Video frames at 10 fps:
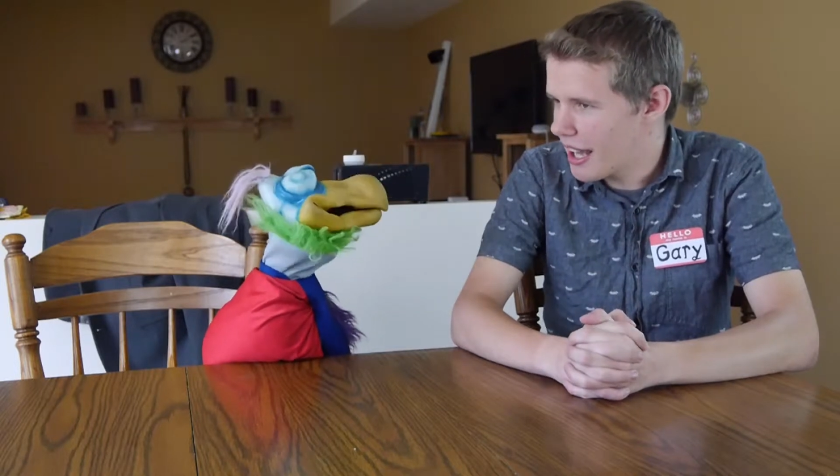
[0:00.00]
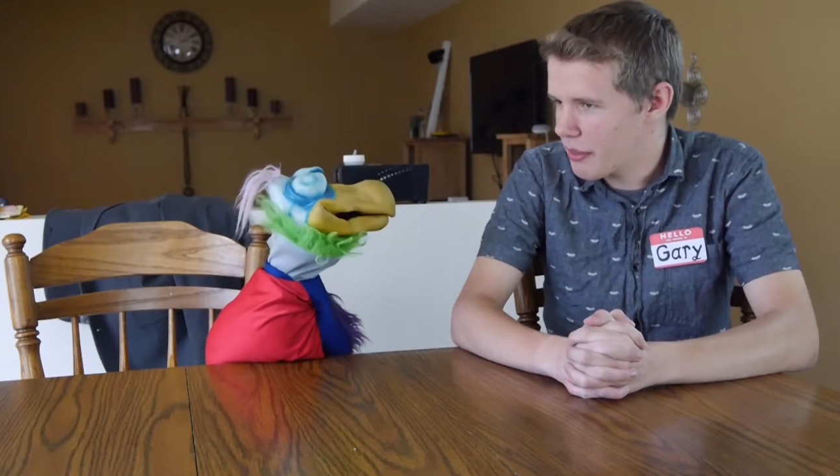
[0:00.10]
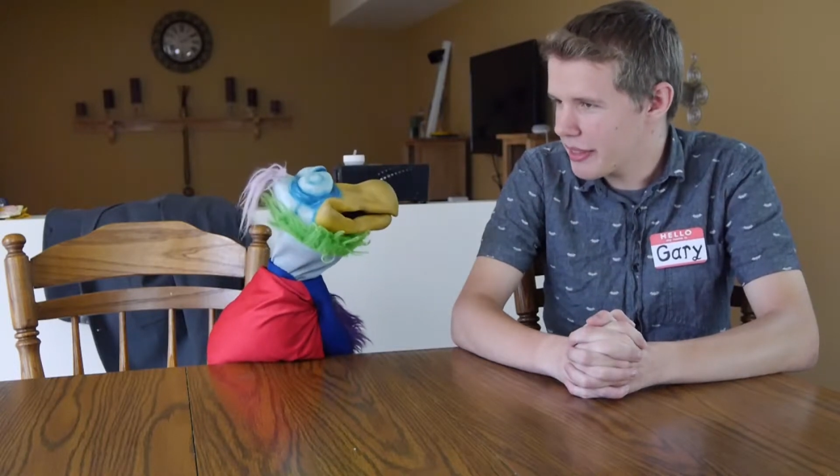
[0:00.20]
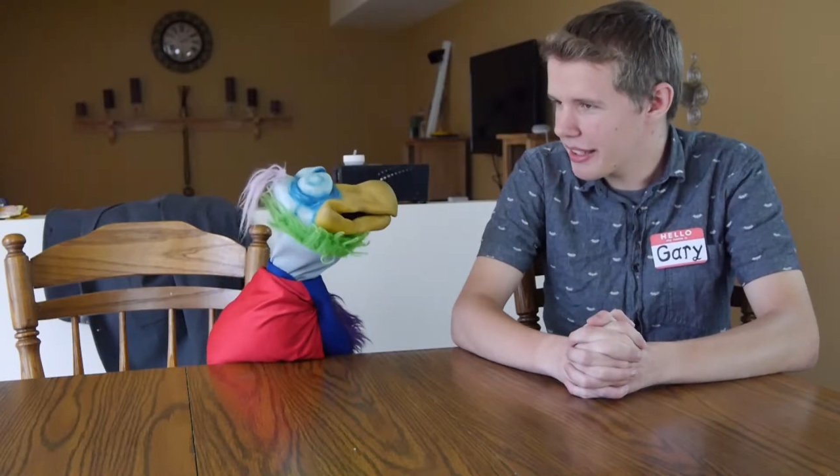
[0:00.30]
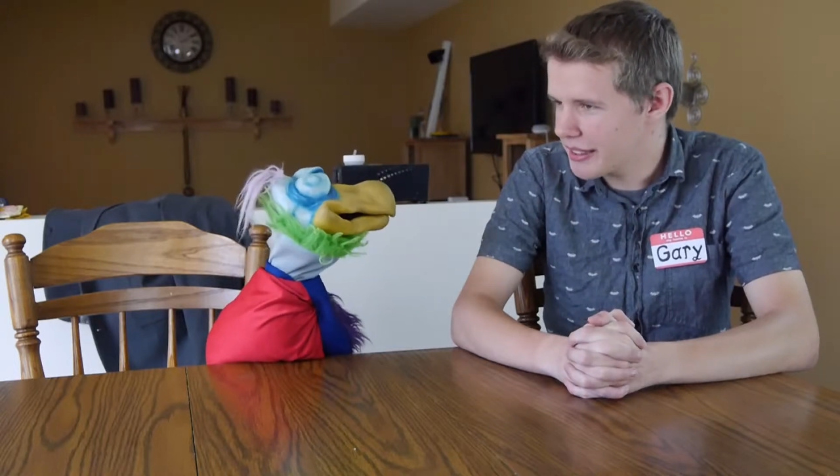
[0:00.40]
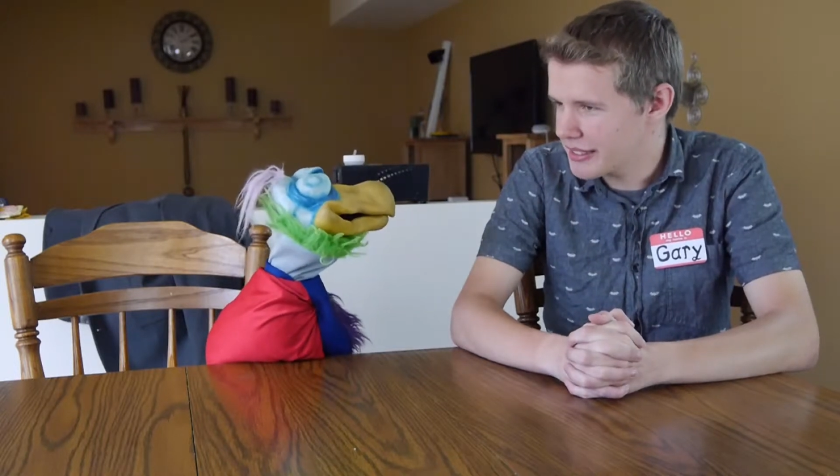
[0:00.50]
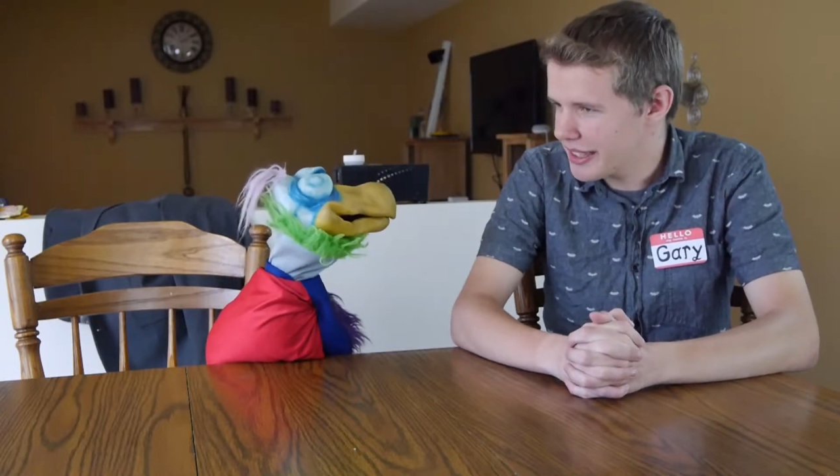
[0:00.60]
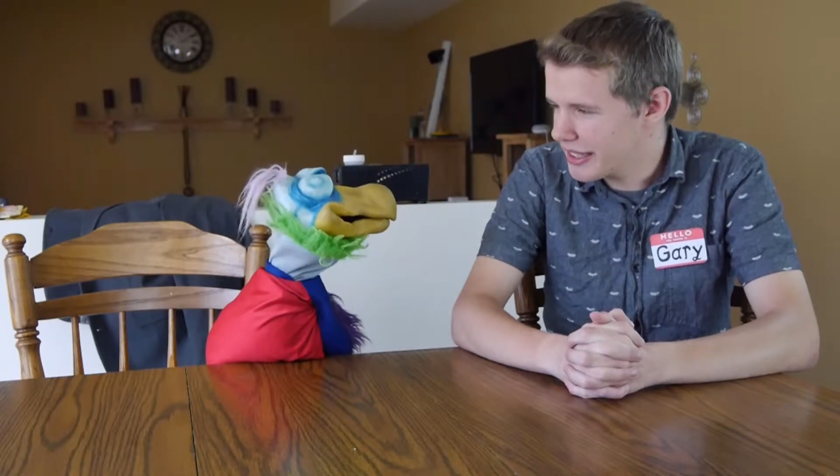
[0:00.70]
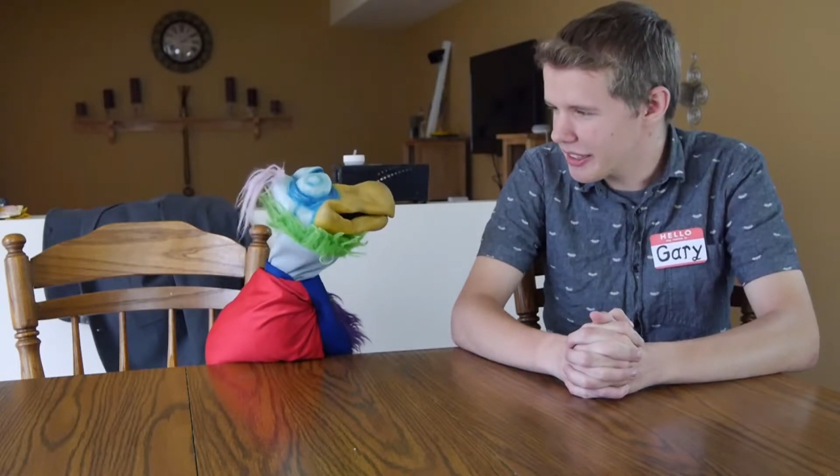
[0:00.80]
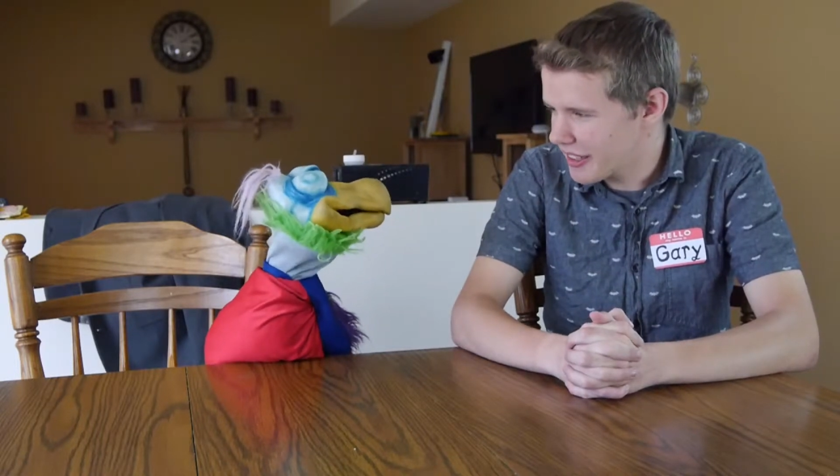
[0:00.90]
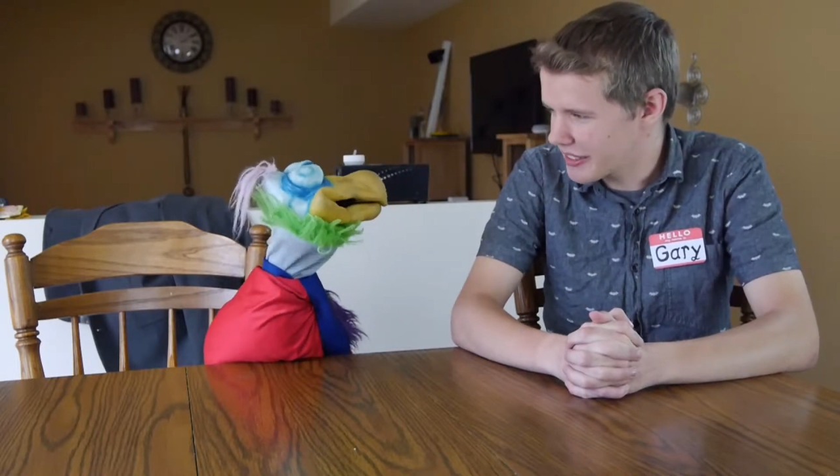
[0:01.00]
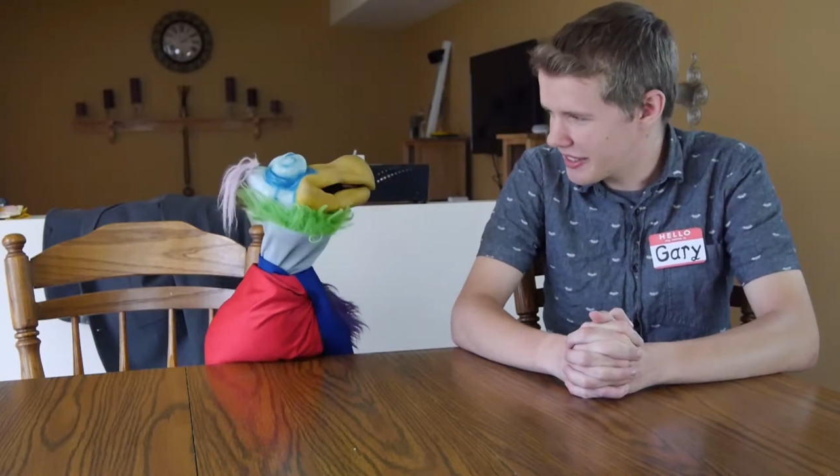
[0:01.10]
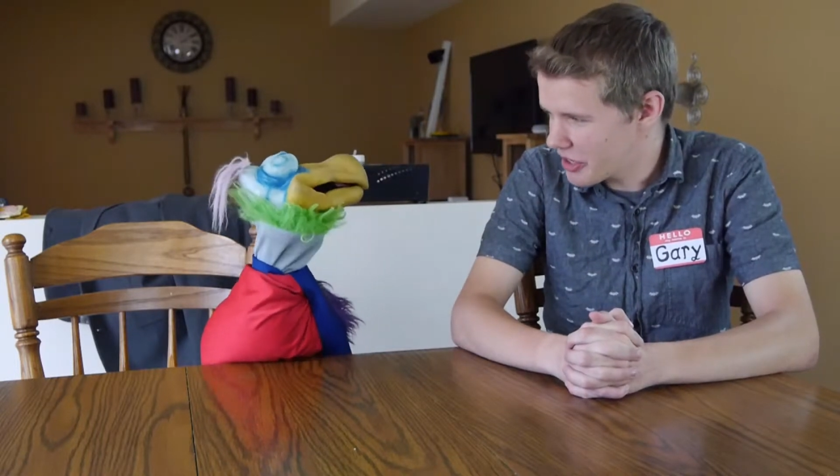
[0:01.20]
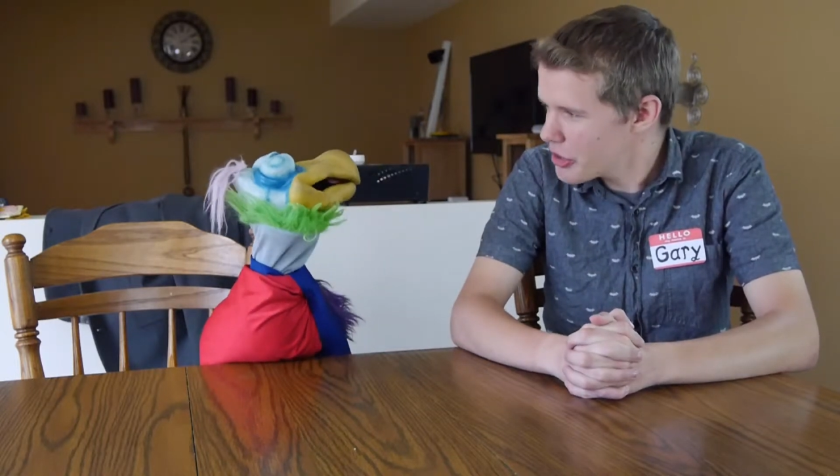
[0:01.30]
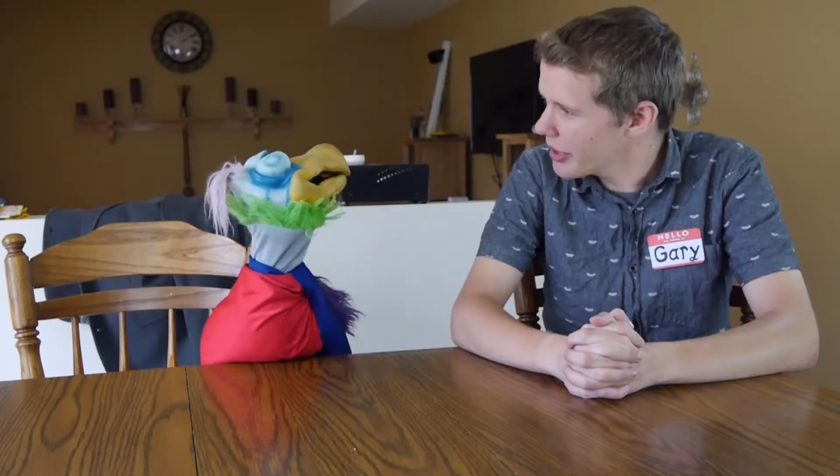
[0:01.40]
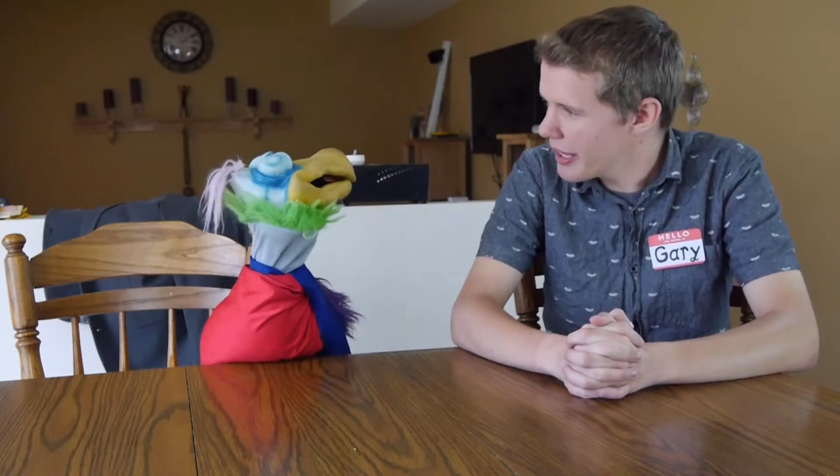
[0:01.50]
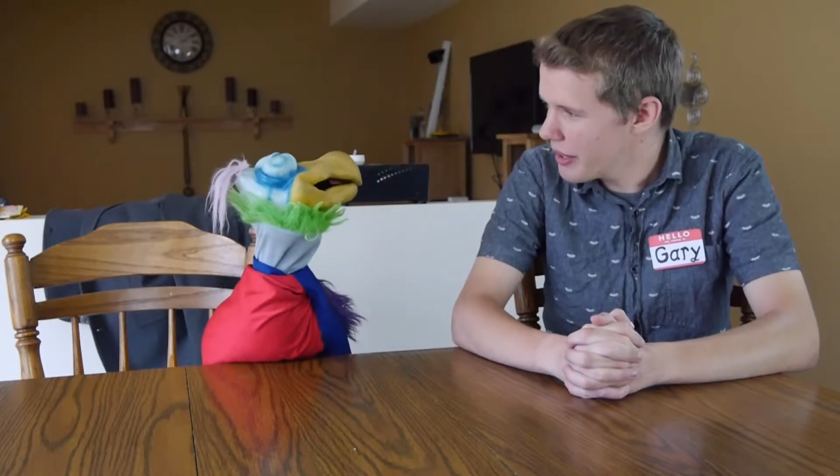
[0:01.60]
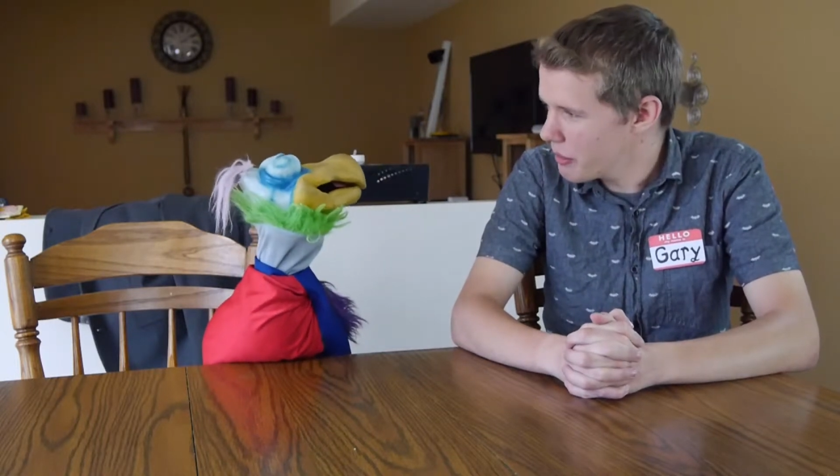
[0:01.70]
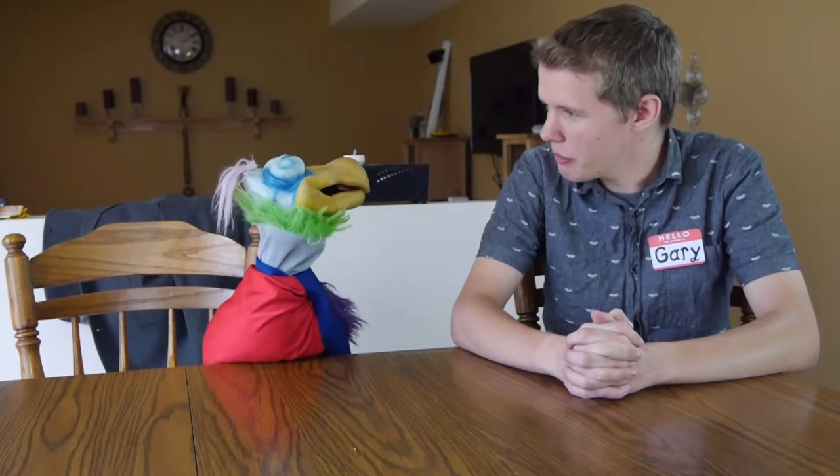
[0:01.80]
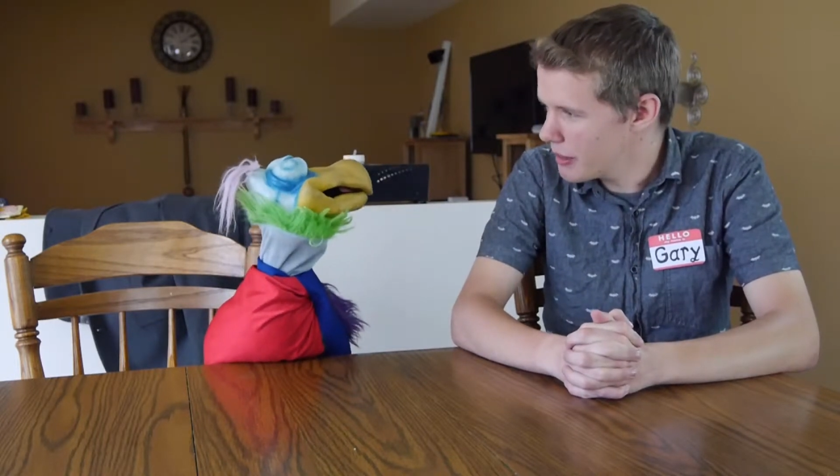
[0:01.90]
I don't think Ding Dong dishing him